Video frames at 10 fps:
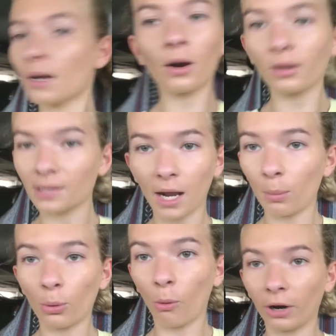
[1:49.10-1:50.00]
not all set
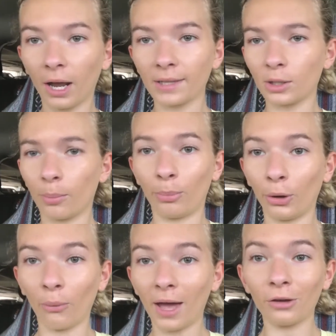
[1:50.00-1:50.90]
up or organized or
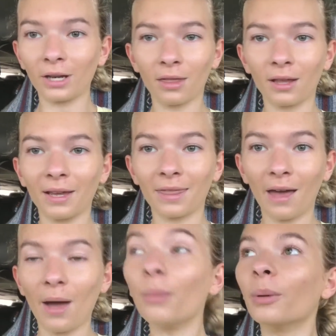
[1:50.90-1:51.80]
put away or anything like
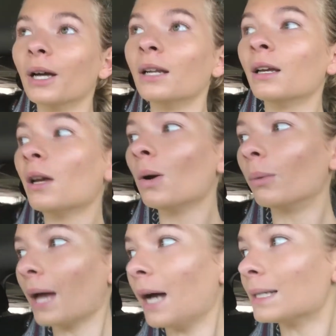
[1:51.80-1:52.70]
that, but
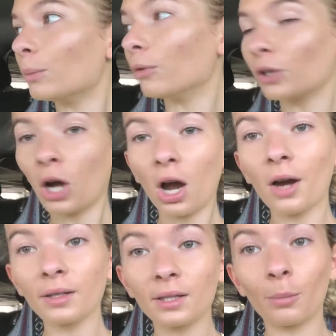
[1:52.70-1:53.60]
we had to move the
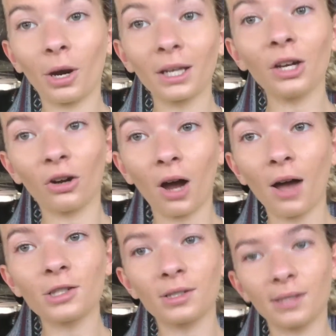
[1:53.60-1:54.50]
car to the parking
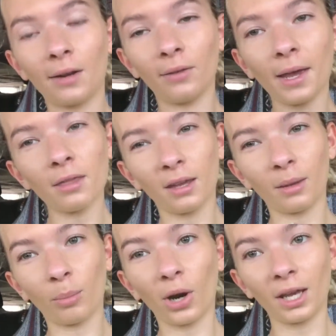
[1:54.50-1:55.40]
garage instead of, like, the
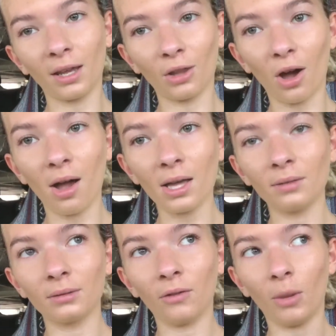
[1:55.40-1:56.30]
parking lot.
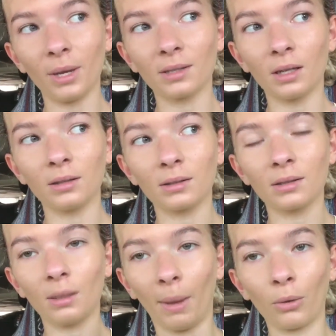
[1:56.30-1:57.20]
If that makes
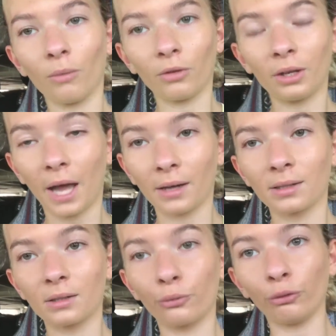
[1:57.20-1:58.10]
sense, to make room for the
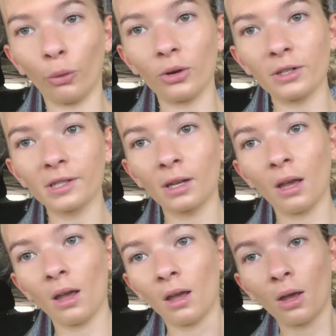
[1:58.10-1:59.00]
next floor's
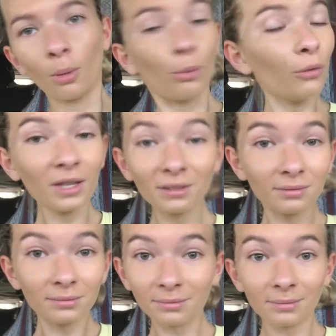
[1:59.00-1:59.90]

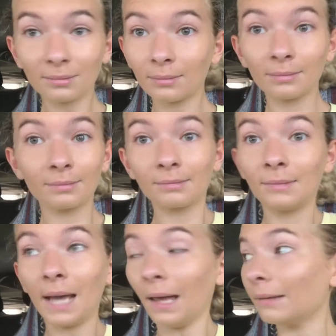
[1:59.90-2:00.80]
move-in
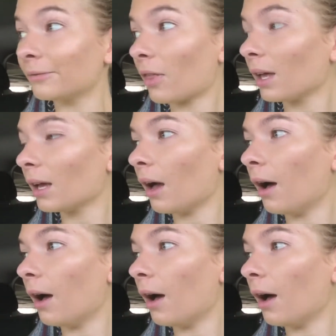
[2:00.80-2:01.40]
date thing.